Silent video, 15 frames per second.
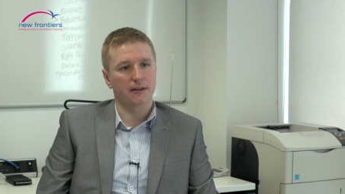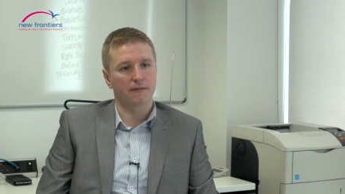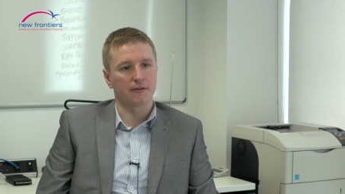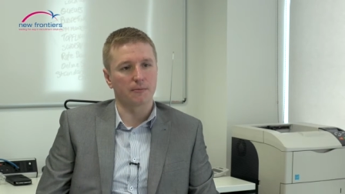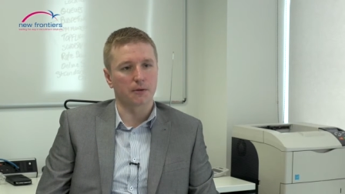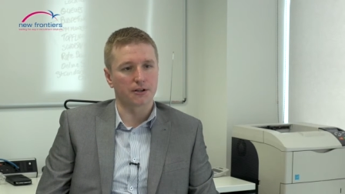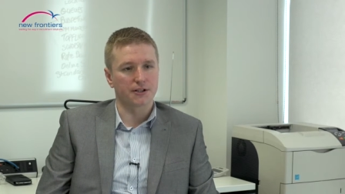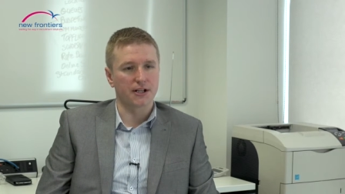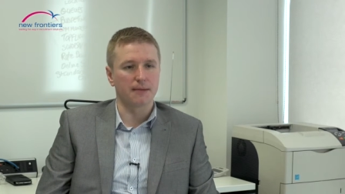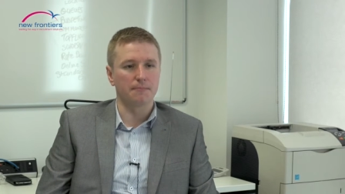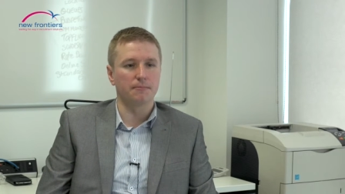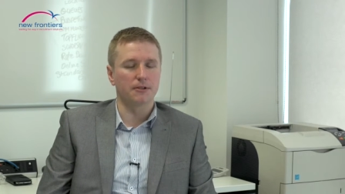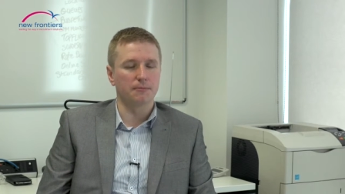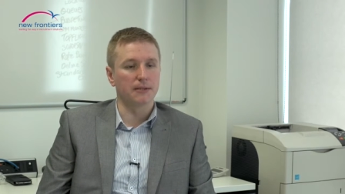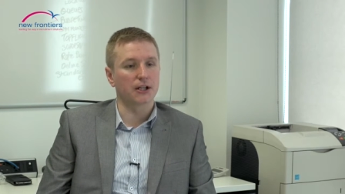from our
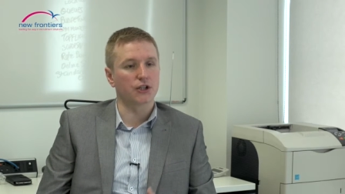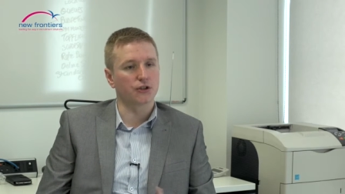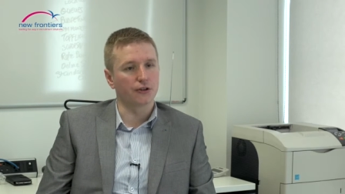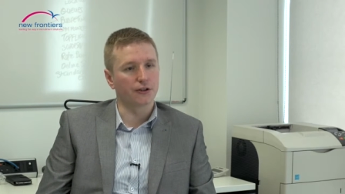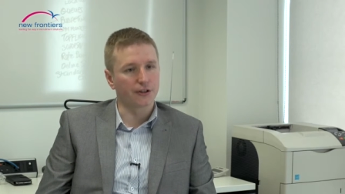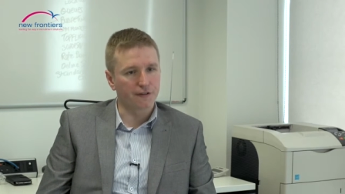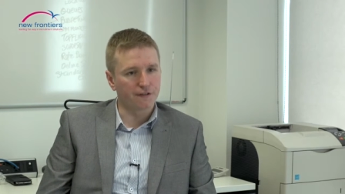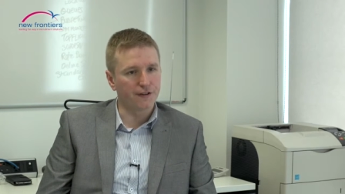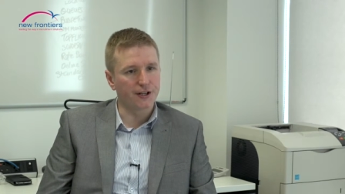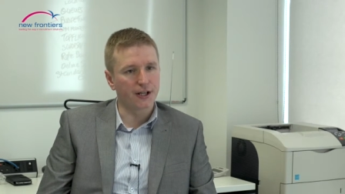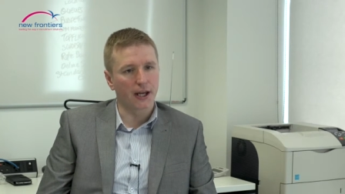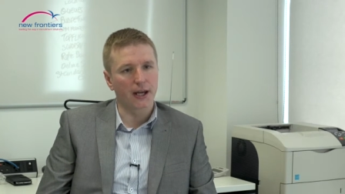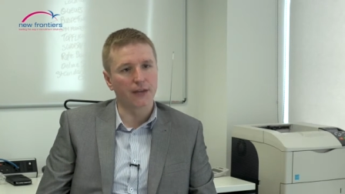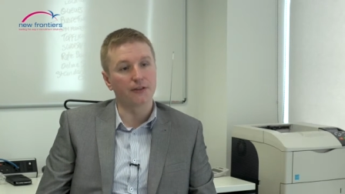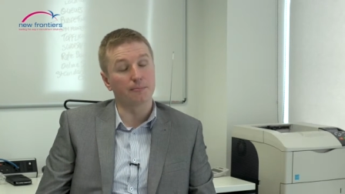team to make sure that they're fitting in,